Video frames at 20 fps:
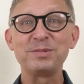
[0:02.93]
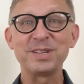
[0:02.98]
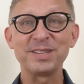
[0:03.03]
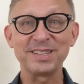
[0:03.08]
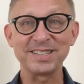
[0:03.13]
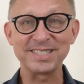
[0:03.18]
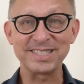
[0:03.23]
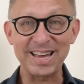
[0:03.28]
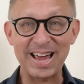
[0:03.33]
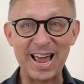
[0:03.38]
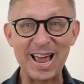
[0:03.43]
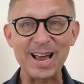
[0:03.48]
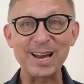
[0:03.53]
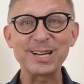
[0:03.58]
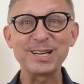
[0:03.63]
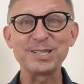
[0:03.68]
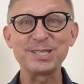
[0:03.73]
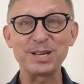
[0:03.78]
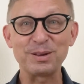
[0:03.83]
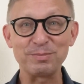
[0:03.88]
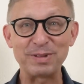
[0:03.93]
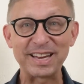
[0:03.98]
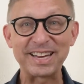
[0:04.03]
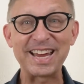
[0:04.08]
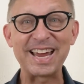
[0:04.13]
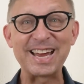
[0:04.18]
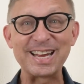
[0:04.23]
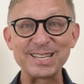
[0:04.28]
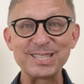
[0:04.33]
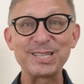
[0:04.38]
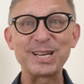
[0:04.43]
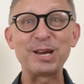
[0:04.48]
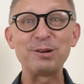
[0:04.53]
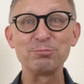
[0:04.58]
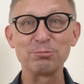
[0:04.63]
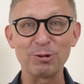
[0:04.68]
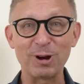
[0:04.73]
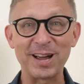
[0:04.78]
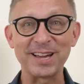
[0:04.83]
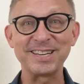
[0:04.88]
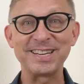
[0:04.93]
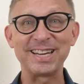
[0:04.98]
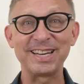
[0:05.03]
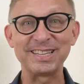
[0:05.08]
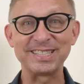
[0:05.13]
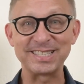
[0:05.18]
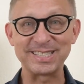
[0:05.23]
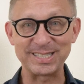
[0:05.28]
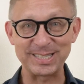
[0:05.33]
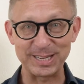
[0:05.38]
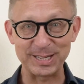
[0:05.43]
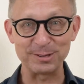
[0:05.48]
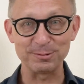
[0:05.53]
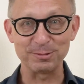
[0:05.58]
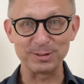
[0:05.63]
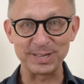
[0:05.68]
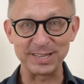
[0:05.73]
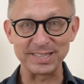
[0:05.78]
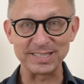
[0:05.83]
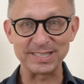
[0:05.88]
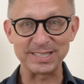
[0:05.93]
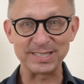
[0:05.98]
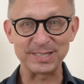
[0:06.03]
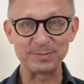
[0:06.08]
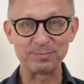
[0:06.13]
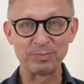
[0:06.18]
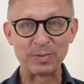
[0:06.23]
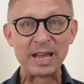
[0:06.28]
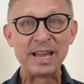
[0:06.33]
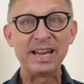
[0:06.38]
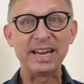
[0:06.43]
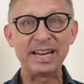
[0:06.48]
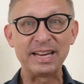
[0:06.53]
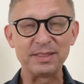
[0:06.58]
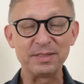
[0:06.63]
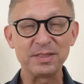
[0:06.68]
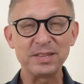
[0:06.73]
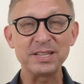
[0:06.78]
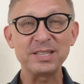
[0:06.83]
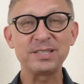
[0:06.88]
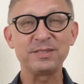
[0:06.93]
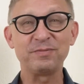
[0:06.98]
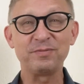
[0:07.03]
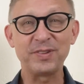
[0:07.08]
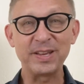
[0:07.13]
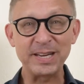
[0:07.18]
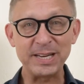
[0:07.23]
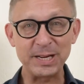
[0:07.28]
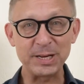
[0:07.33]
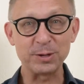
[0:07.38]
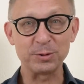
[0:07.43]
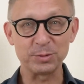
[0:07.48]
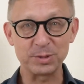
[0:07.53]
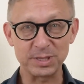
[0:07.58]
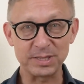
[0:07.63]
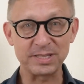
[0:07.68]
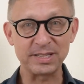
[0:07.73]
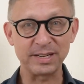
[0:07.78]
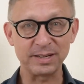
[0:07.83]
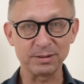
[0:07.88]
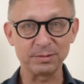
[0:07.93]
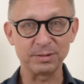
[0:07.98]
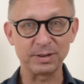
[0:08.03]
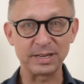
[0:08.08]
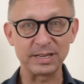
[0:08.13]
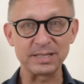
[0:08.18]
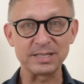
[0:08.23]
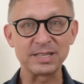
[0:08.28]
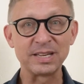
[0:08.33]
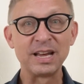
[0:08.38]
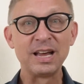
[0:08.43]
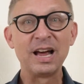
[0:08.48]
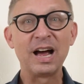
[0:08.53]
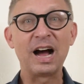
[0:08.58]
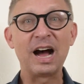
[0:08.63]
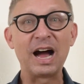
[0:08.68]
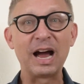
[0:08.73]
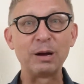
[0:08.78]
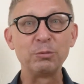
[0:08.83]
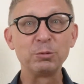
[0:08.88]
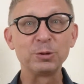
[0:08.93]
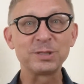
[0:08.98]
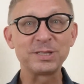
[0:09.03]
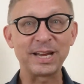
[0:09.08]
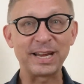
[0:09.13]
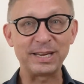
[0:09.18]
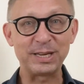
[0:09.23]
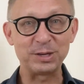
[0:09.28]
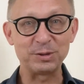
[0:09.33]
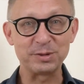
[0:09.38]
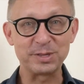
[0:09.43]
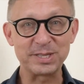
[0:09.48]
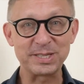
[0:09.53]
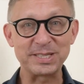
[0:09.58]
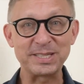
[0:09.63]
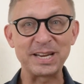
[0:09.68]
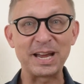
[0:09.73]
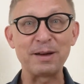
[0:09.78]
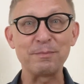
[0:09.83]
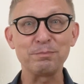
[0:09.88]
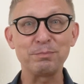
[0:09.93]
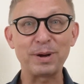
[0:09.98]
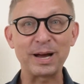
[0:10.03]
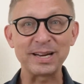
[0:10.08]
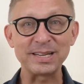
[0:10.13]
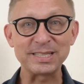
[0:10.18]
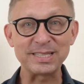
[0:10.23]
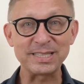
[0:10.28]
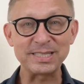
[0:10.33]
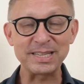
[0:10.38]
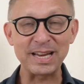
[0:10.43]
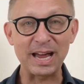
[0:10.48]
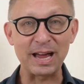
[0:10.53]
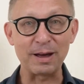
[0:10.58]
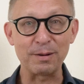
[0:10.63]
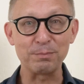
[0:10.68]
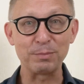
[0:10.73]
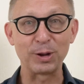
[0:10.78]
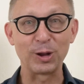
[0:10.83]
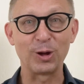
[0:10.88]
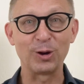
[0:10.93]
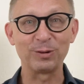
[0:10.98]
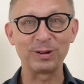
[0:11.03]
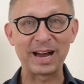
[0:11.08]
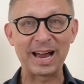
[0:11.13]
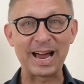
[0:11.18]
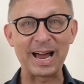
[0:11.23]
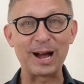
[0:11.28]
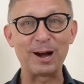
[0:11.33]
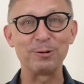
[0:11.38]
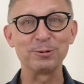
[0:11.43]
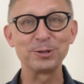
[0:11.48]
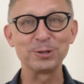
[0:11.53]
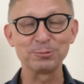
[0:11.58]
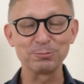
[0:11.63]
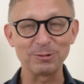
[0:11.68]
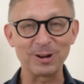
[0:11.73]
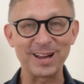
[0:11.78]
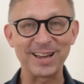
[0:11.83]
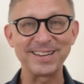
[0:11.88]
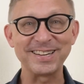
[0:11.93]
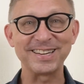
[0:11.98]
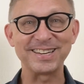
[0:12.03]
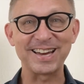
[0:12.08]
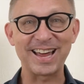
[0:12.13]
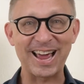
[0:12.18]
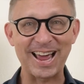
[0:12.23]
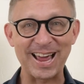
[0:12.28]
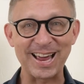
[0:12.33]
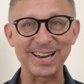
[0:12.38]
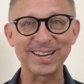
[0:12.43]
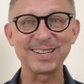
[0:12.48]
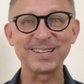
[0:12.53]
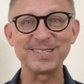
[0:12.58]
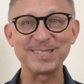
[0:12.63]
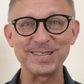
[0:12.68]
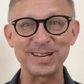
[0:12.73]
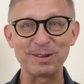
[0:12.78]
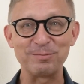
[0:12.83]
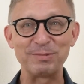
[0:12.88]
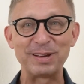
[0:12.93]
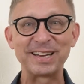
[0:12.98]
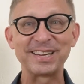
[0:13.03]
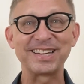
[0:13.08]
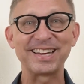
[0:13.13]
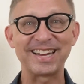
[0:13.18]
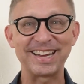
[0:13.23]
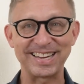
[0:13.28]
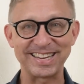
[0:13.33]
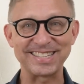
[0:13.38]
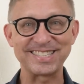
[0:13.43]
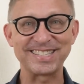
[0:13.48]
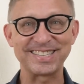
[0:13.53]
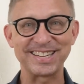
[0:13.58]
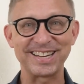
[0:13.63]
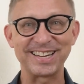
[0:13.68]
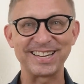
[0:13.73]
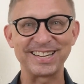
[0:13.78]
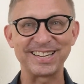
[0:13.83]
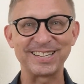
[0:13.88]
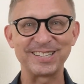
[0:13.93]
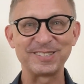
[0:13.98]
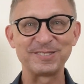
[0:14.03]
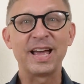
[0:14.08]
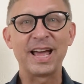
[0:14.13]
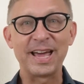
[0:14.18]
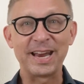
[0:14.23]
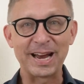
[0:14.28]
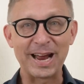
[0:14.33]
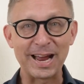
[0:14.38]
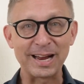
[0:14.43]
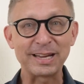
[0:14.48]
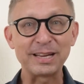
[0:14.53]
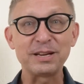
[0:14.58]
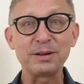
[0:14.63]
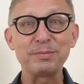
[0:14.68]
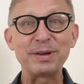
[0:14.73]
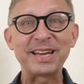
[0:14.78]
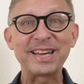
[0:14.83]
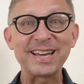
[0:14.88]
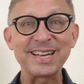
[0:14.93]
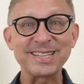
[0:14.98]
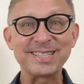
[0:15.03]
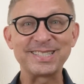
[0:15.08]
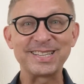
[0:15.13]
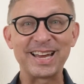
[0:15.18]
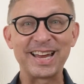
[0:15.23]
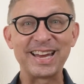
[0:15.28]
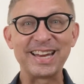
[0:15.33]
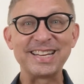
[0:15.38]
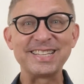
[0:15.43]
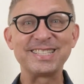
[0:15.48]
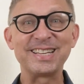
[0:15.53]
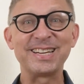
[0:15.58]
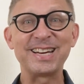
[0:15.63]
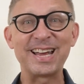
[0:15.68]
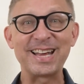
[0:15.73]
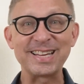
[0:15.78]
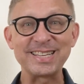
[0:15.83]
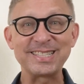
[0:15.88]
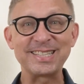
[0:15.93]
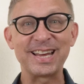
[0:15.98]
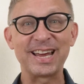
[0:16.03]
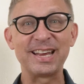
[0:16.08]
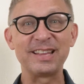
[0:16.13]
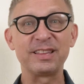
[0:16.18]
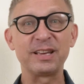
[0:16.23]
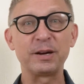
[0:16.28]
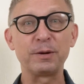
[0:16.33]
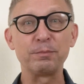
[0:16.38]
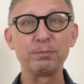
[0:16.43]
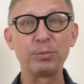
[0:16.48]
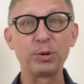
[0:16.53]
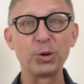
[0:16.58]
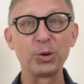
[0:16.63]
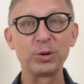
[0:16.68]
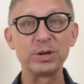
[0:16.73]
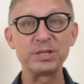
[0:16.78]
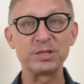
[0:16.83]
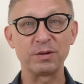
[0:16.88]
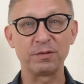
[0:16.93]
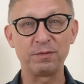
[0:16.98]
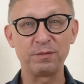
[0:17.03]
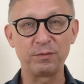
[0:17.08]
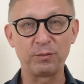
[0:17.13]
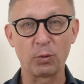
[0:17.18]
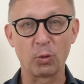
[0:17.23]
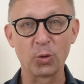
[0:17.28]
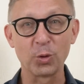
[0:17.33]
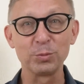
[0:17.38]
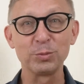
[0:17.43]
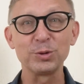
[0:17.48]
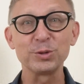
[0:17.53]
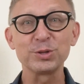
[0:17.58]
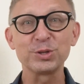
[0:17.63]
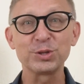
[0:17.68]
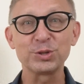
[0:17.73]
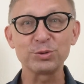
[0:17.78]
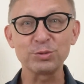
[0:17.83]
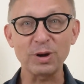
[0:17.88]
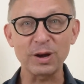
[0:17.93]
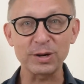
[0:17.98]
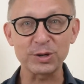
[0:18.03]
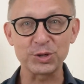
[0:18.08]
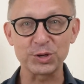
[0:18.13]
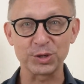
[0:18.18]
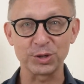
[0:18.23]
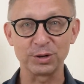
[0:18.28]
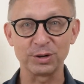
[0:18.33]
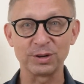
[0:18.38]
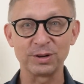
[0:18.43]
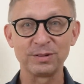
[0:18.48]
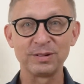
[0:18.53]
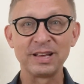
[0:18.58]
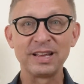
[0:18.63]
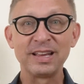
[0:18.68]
to this academic essay writing series. In this video series, I will take you step by step along how to write an academic essay. An academic essay is an essay that employs a formal structure